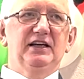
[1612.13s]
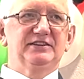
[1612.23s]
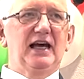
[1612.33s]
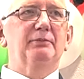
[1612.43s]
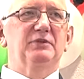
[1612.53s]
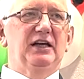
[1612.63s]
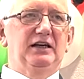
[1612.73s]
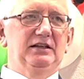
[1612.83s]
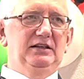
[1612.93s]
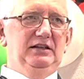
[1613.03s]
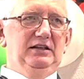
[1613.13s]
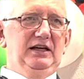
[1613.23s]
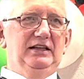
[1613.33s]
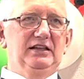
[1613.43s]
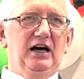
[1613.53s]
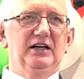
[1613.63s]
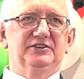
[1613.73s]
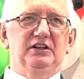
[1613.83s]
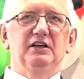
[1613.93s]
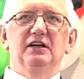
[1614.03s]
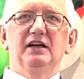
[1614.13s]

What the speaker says: is happening in Gaza.